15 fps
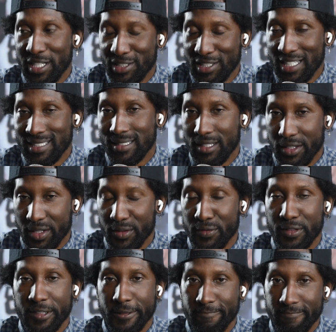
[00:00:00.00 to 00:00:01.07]
he's sensitive.
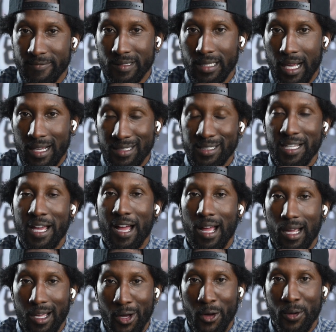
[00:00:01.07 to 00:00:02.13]
You see how
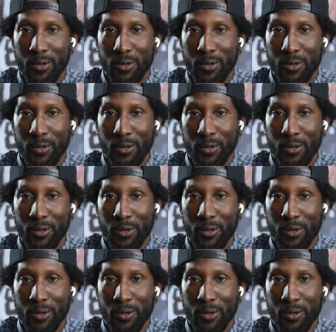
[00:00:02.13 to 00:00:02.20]
it goes?